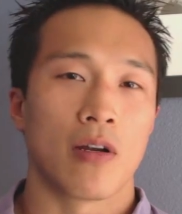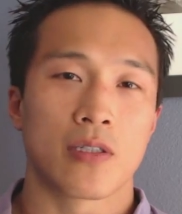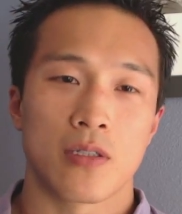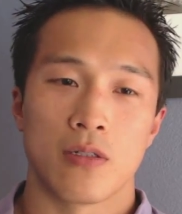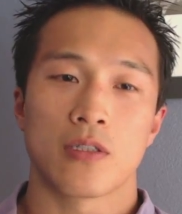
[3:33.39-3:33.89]

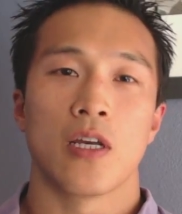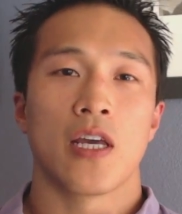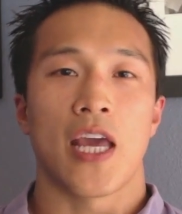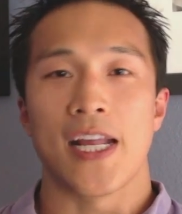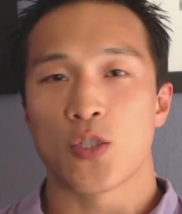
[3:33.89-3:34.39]

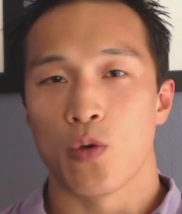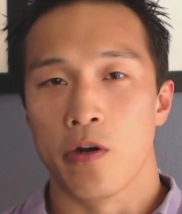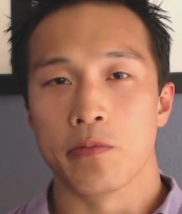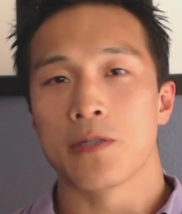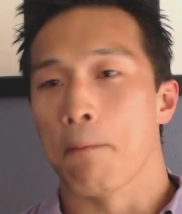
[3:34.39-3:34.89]
thrusters,
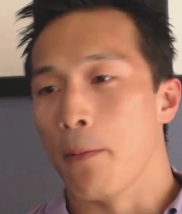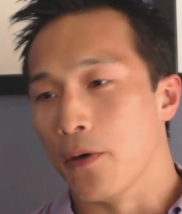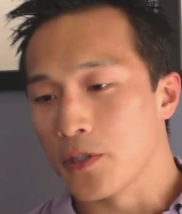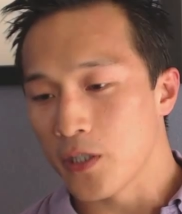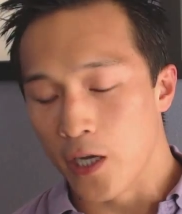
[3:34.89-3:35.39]
inchworms,
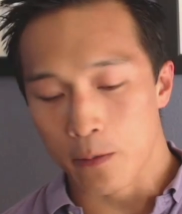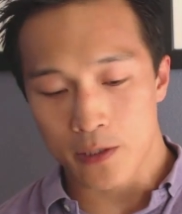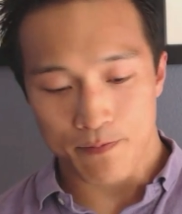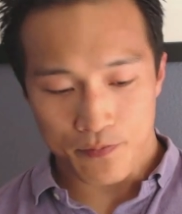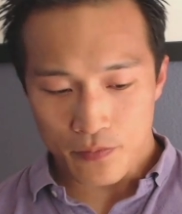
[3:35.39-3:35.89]

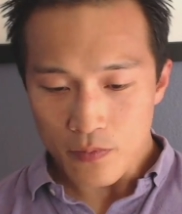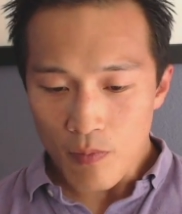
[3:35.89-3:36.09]
push-ups,